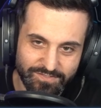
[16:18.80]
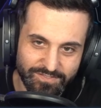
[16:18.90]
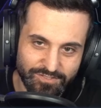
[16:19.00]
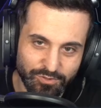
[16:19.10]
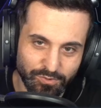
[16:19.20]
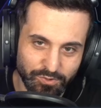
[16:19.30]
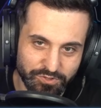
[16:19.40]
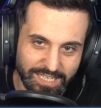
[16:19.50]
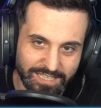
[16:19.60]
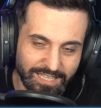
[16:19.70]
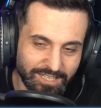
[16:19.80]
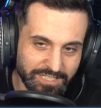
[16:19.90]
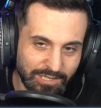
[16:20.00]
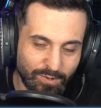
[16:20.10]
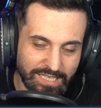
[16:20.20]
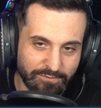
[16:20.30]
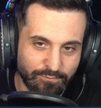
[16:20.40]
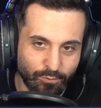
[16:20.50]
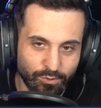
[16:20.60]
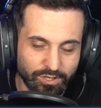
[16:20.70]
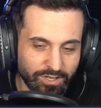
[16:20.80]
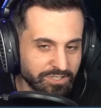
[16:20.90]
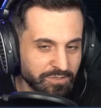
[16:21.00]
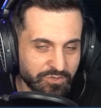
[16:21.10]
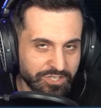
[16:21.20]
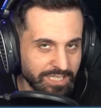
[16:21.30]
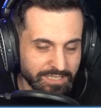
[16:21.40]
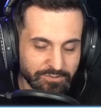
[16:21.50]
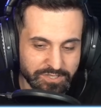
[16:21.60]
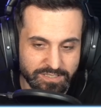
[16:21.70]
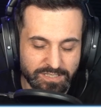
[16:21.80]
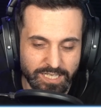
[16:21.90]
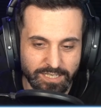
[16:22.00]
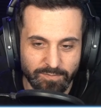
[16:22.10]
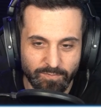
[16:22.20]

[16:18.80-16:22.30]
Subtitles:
To lose, like, they lost, like, what, like 4 cards or some shit? Like, that was insane.